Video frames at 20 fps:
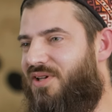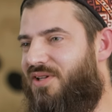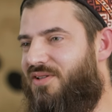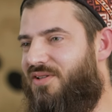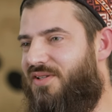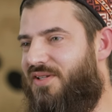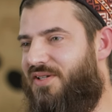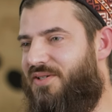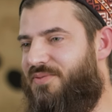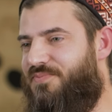
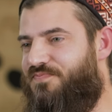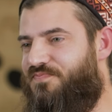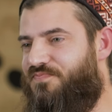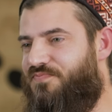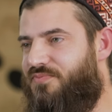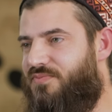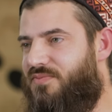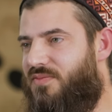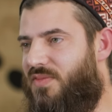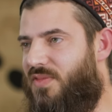And the
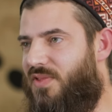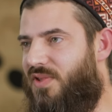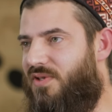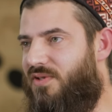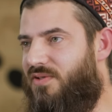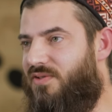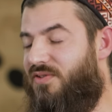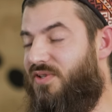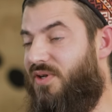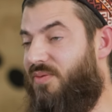
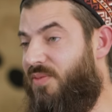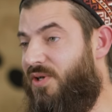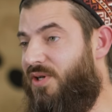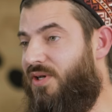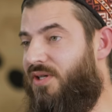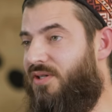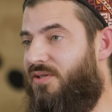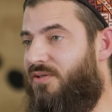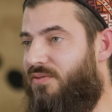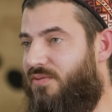
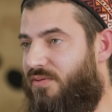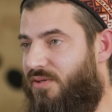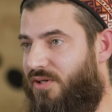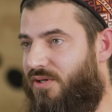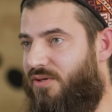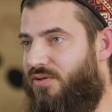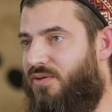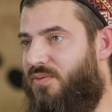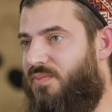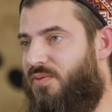Jamaats, the
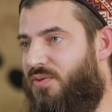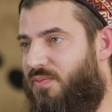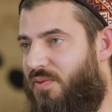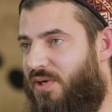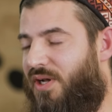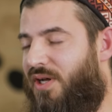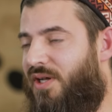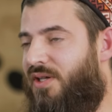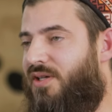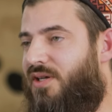groups
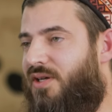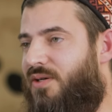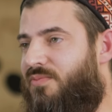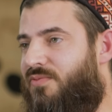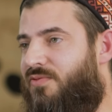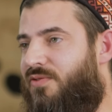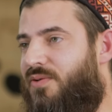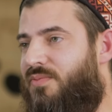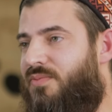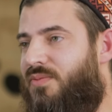where I come
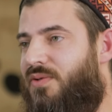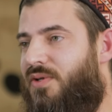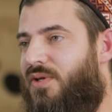from,